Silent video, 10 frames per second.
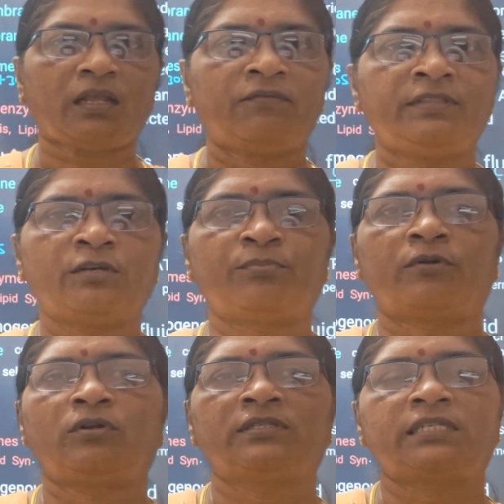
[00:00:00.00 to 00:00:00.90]
with the
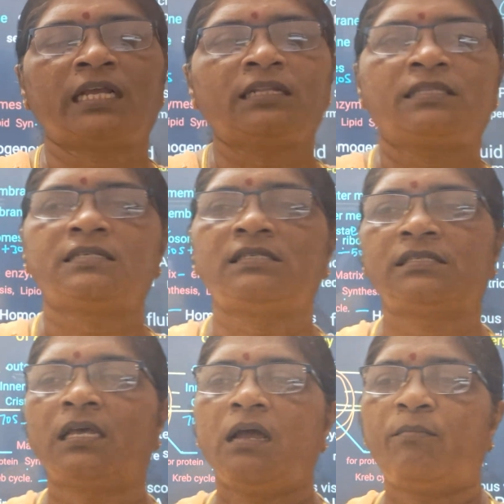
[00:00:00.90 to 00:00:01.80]
protocell
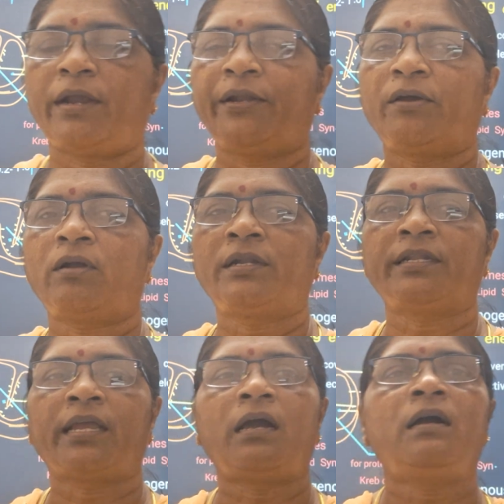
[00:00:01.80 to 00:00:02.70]
this
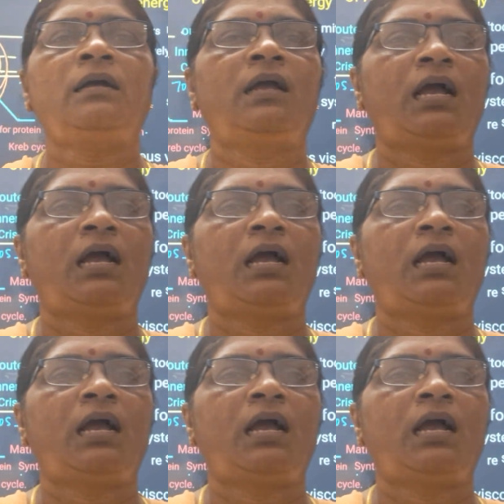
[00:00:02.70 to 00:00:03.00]
mitochondria